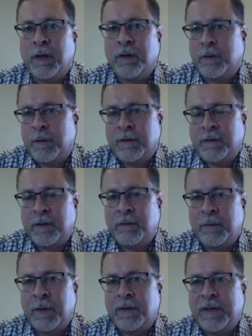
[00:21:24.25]
So
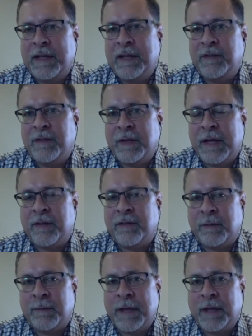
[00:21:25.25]
it's easy to
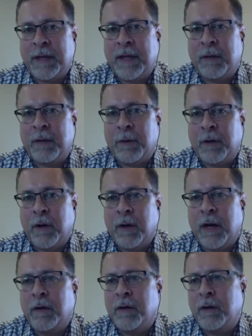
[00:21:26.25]
estimate in that regard.
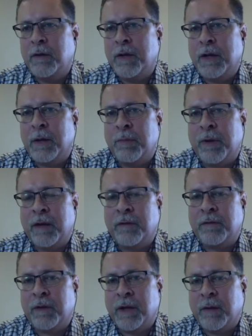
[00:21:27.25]
How do you then plan
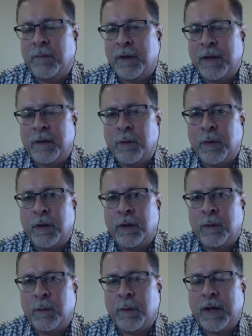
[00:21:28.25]
for the unplanned work?
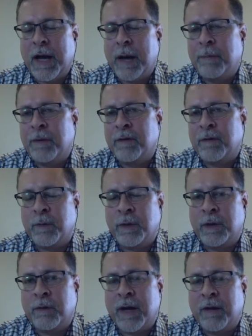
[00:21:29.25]
What happens when
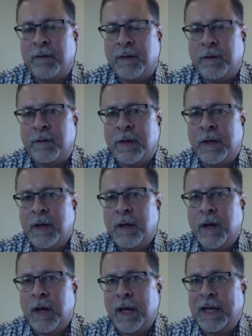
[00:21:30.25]
you have those
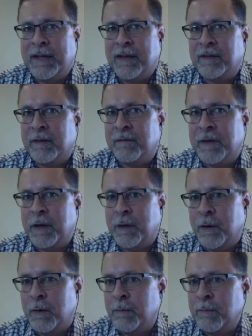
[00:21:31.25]
and it doesn't fit
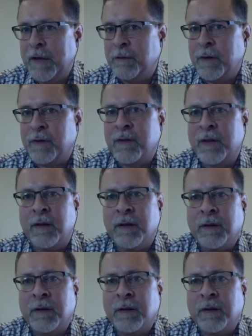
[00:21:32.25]
your matrix there?